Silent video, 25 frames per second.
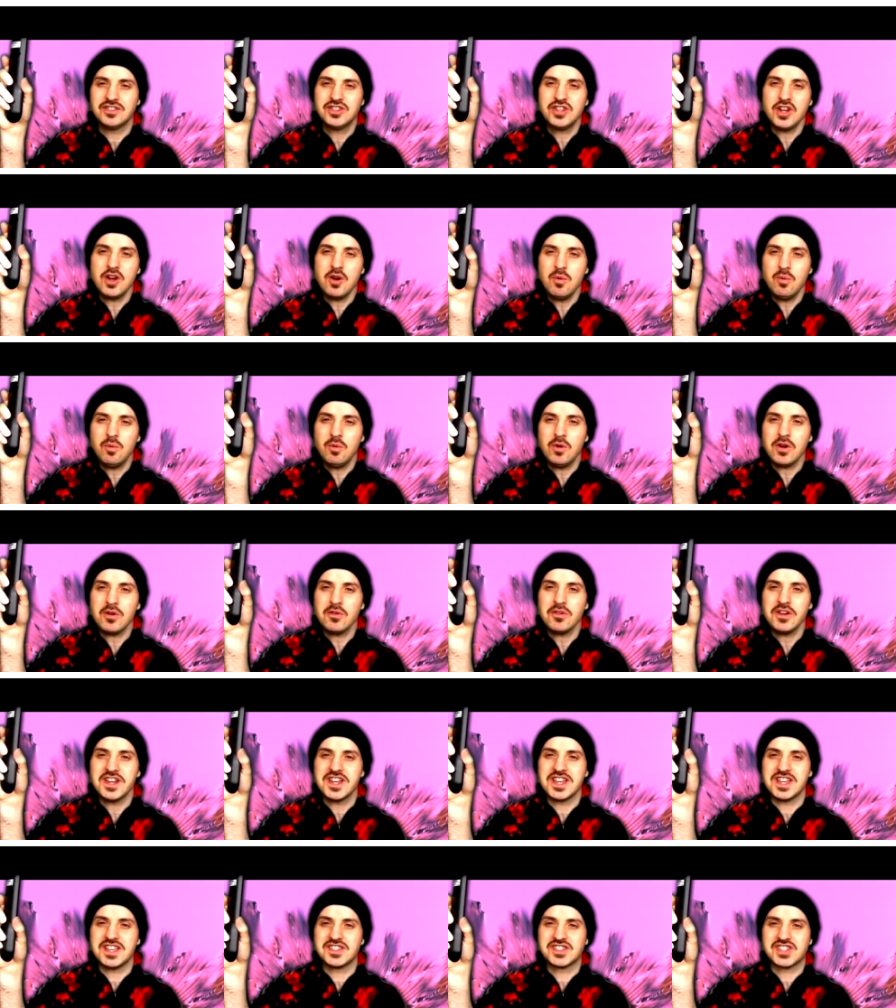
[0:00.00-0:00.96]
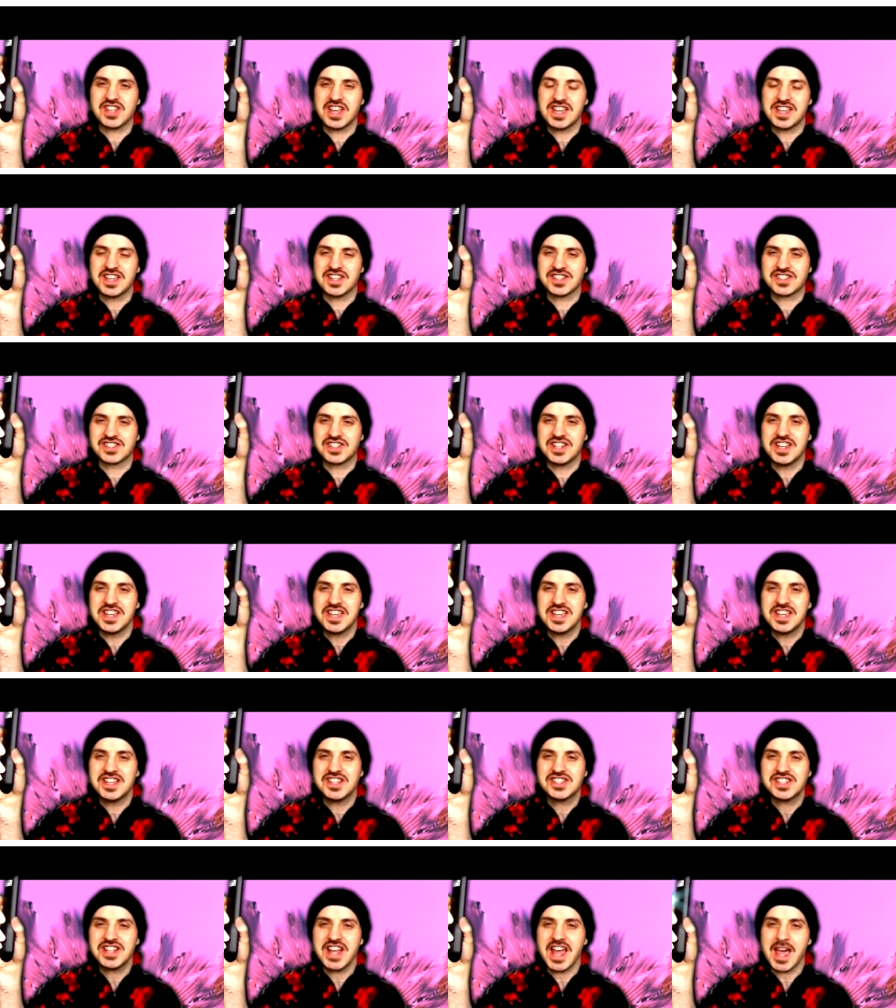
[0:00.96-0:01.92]
don't worry take a
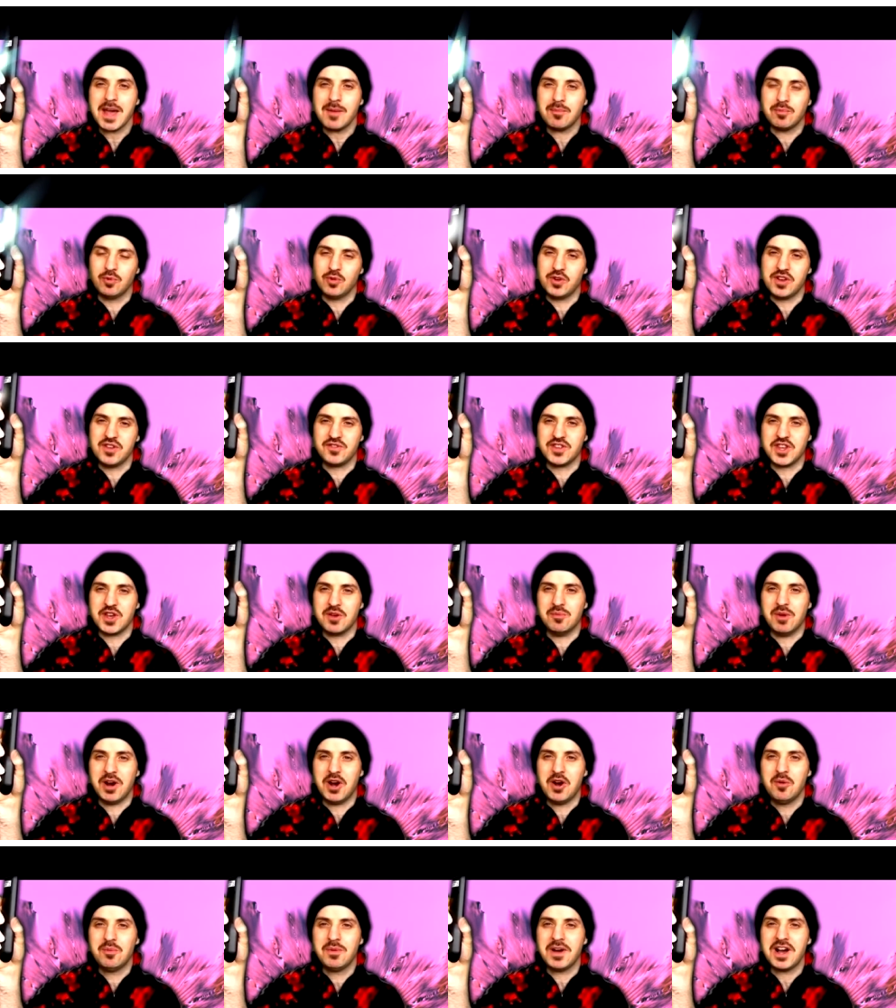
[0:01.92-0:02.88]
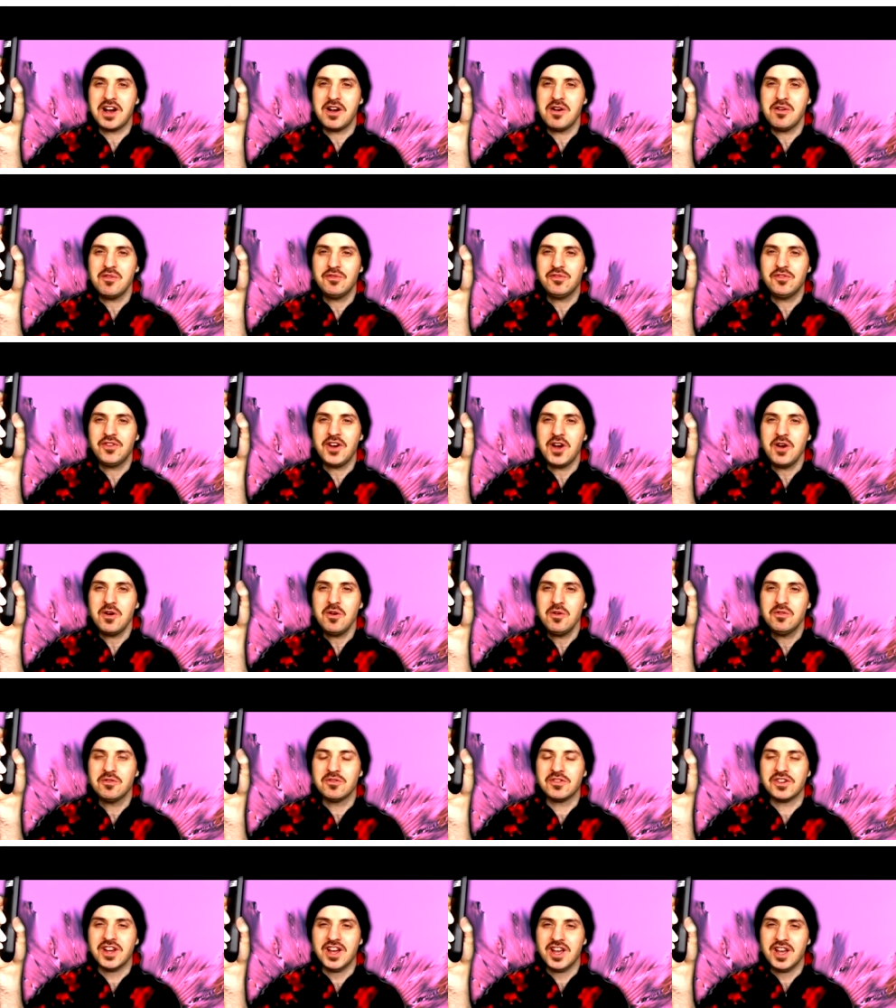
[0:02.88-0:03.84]
sneaky snap with your mobile
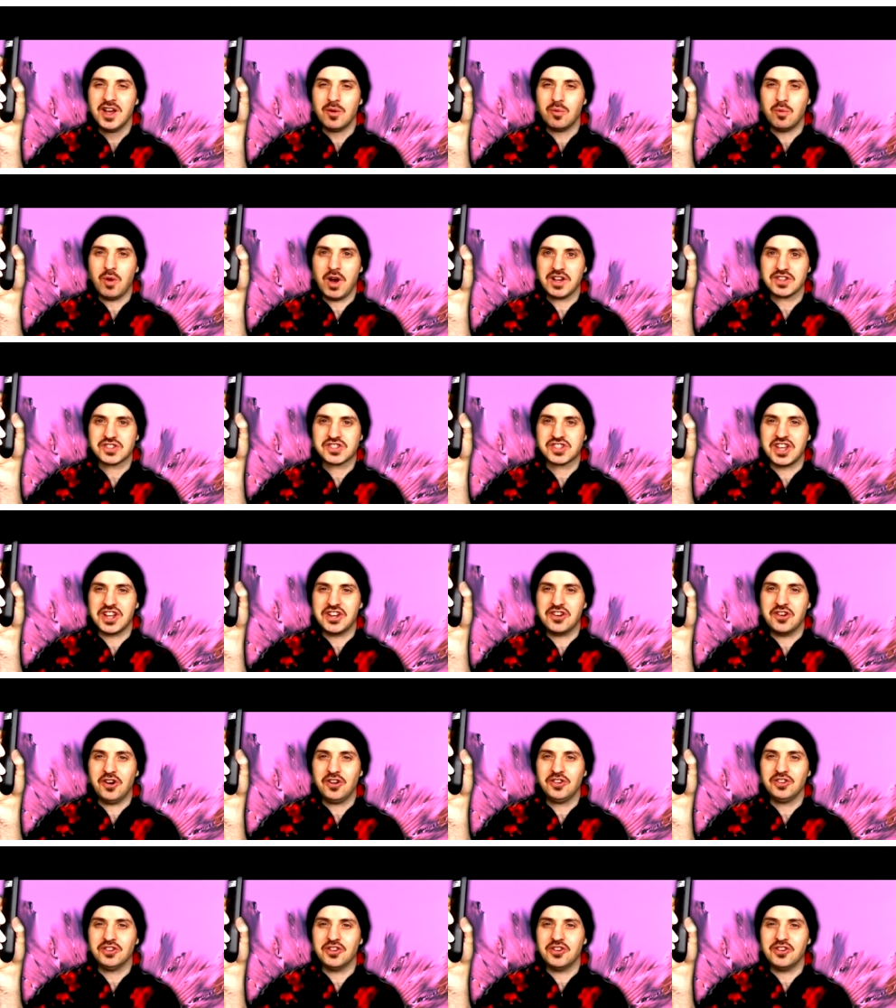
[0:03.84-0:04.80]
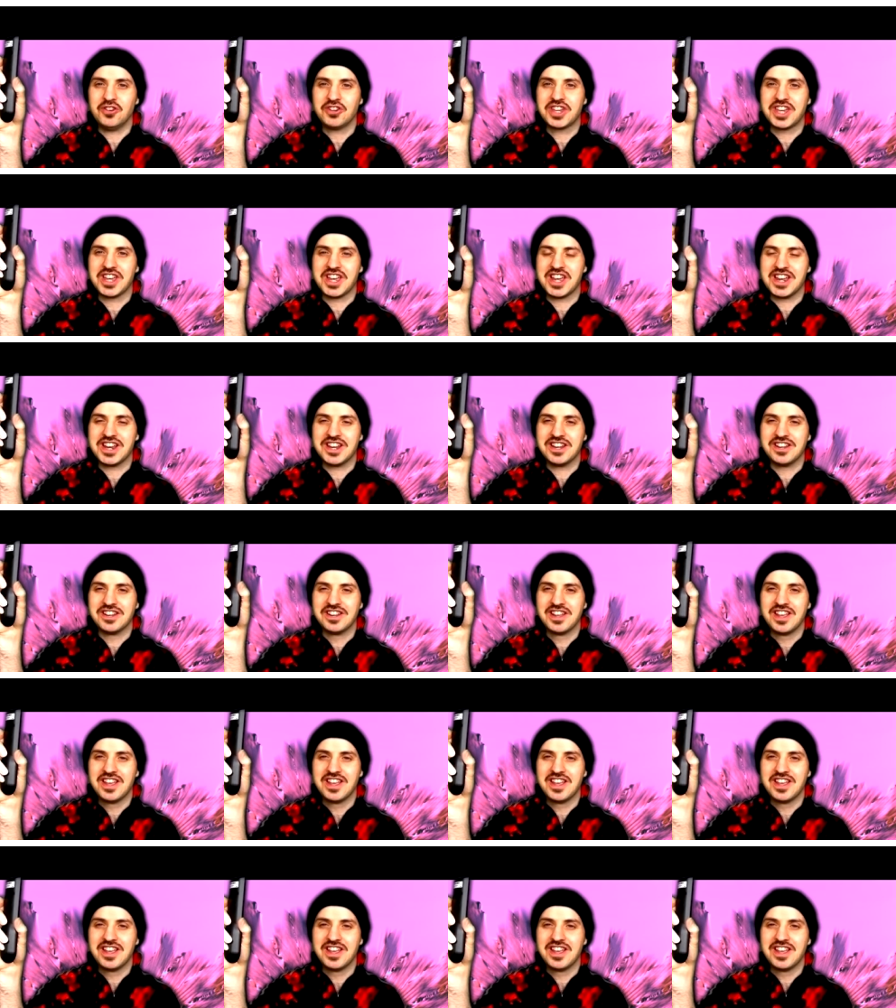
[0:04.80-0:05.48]
phone whilst they're not looking